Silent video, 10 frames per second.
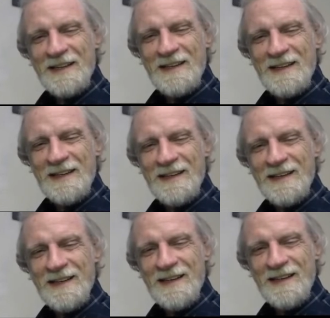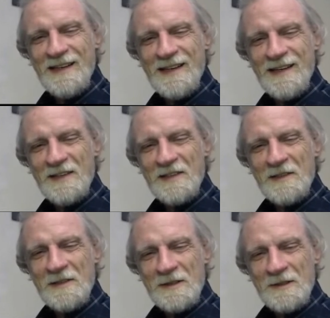
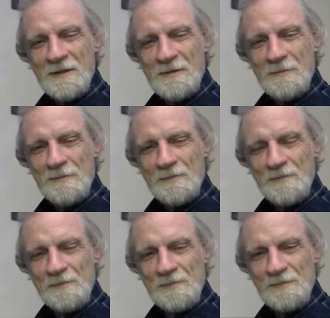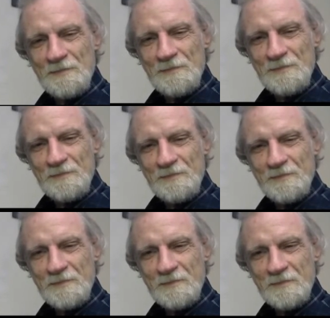This person isn't speaking.